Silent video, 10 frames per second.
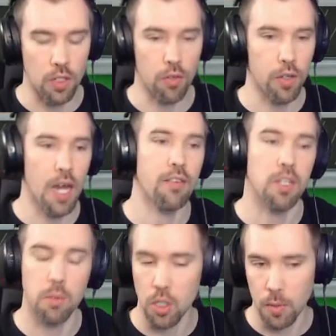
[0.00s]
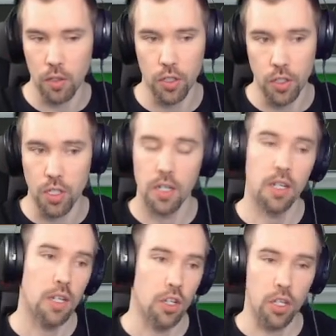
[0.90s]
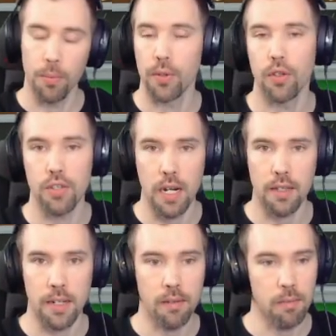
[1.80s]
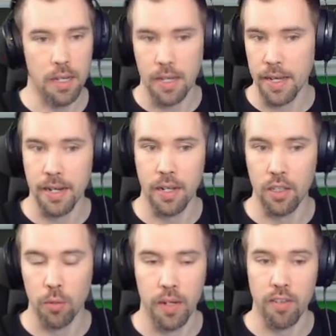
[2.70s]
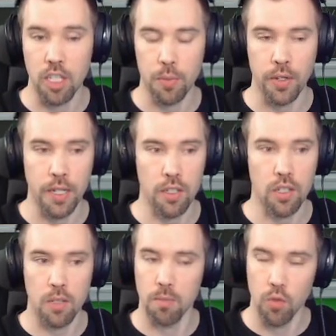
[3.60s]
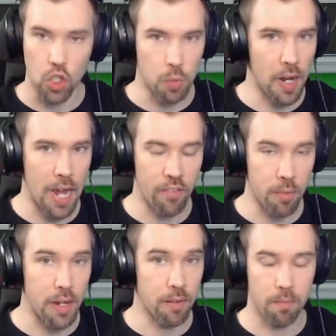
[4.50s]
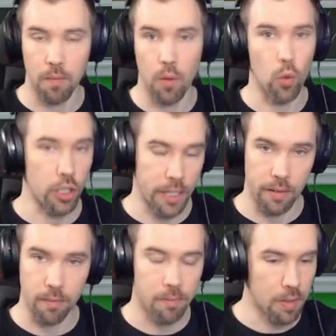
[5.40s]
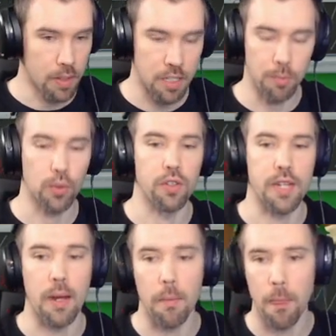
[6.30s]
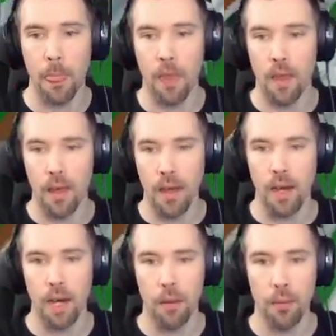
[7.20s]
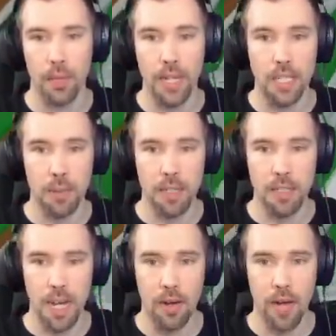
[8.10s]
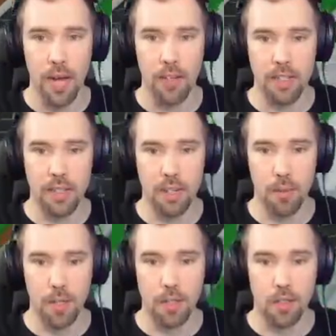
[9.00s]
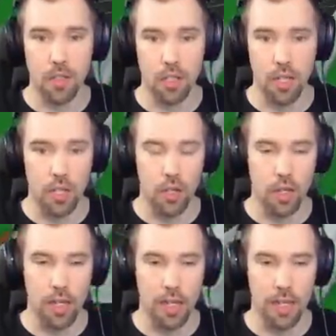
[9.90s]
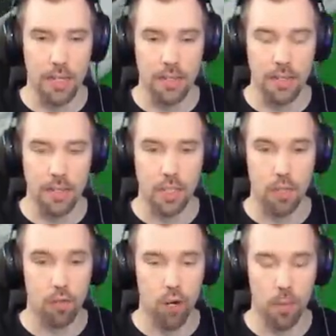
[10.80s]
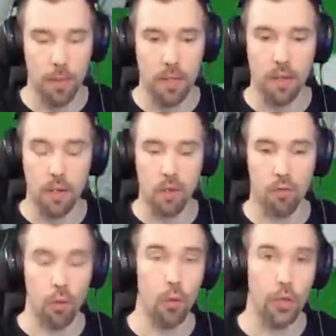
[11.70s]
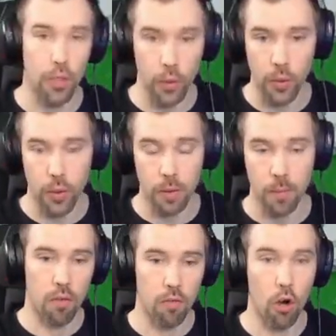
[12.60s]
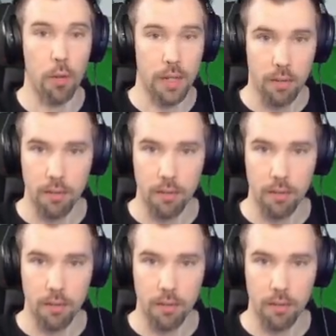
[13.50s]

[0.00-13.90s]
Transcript: So if you have some smelters, you can put those out there and gain a little bit of experience just by having them there working. Simple as that. But that's basically how I have it set up here, so that you can get your farming for your farming.